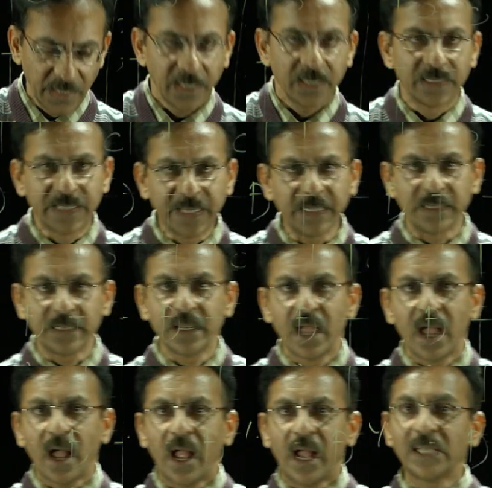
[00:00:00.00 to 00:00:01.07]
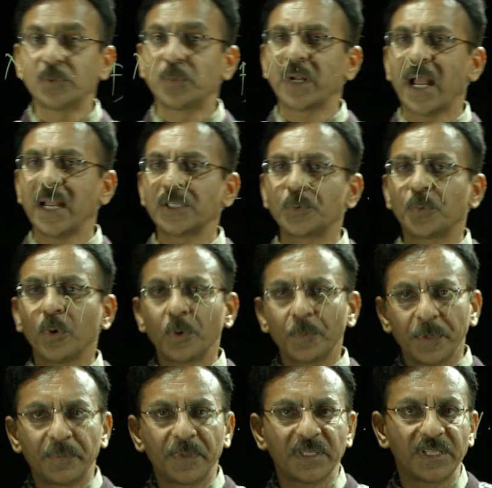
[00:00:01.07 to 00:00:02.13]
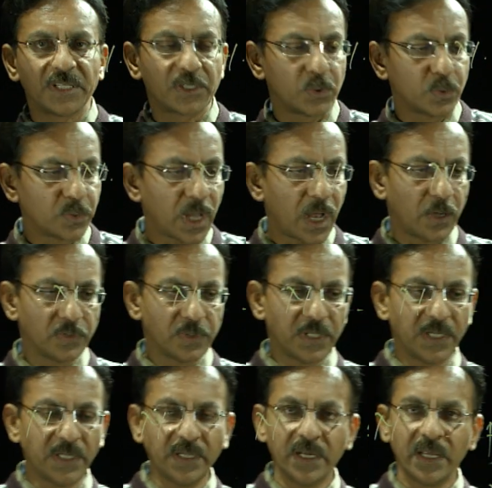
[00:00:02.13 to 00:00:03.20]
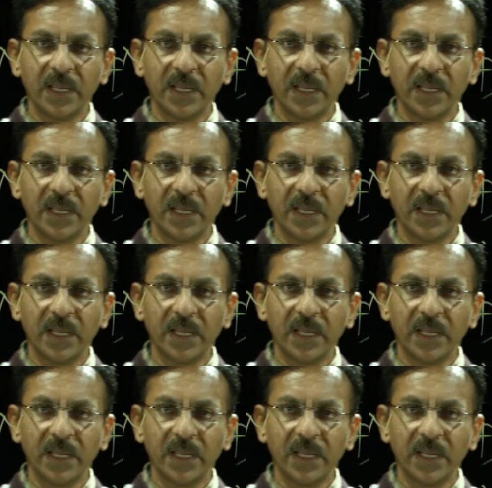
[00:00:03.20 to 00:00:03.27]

Then, as per IS 456-2000,